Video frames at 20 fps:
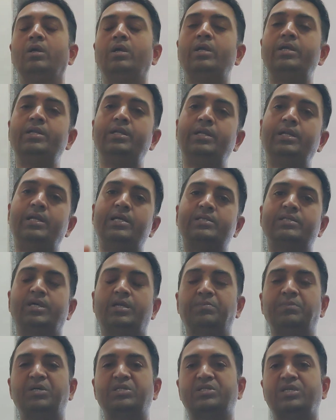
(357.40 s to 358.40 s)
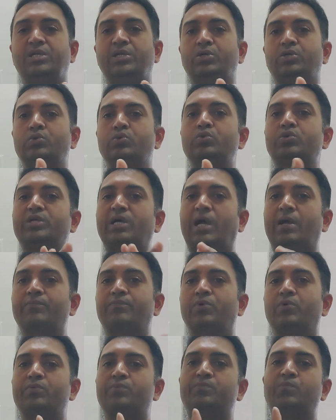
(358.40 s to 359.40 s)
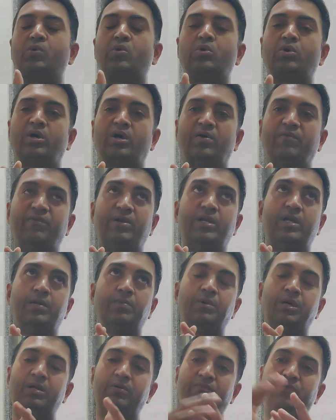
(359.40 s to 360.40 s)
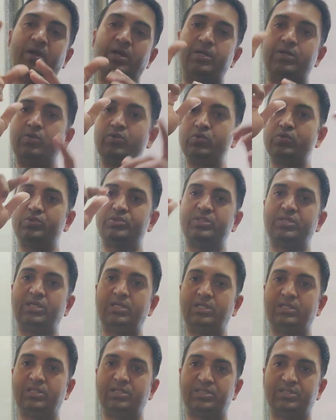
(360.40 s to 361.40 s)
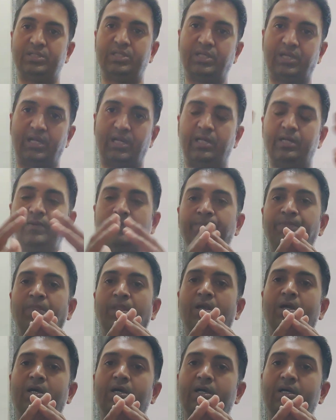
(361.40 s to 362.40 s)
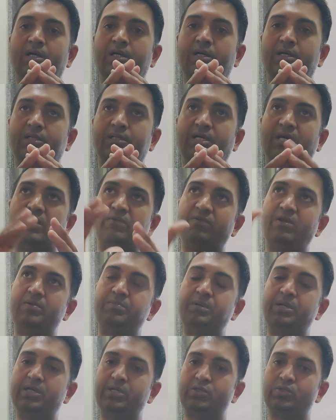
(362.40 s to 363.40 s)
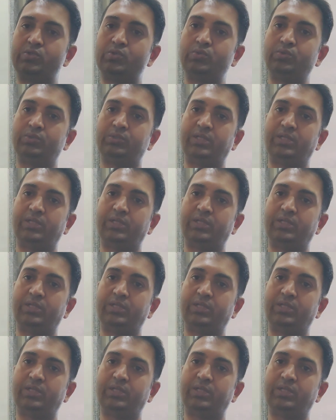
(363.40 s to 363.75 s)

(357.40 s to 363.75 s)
In a laser machine, two type of mode available. When you see the screen, there will be a two